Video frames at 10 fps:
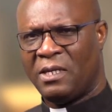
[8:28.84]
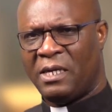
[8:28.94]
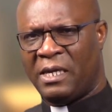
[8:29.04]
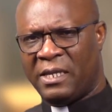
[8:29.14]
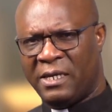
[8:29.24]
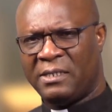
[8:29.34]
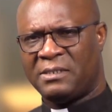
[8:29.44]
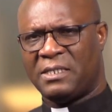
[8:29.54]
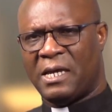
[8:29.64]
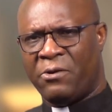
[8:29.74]
It
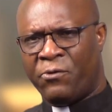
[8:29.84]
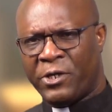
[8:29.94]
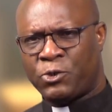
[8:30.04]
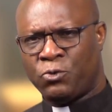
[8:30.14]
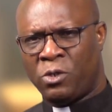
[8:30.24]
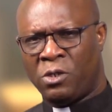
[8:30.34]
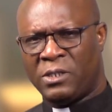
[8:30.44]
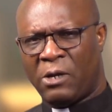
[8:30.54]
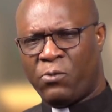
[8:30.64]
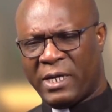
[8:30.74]
is a ritual
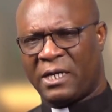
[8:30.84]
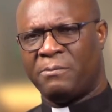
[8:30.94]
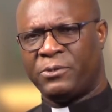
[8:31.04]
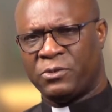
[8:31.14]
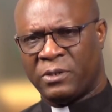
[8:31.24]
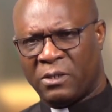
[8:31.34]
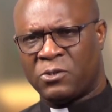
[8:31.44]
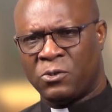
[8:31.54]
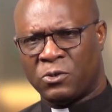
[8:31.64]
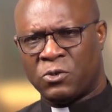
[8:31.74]
that we come
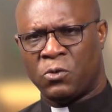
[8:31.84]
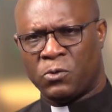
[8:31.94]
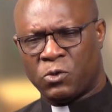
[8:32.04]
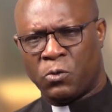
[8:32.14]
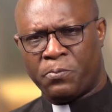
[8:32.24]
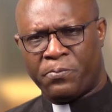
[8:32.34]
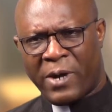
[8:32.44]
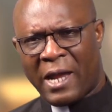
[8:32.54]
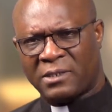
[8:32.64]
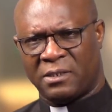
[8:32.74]
to
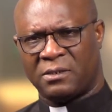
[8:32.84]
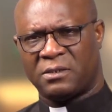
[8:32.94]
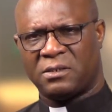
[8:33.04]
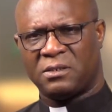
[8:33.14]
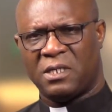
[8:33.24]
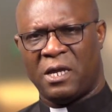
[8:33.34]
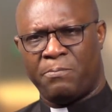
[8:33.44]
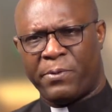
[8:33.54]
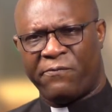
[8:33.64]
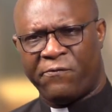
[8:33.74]
practice
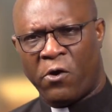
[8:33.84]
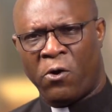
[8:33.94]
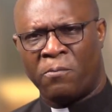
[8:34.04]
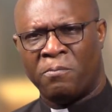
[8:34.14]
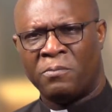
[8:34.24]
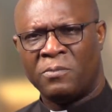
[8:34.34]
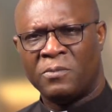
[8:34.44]
and perform.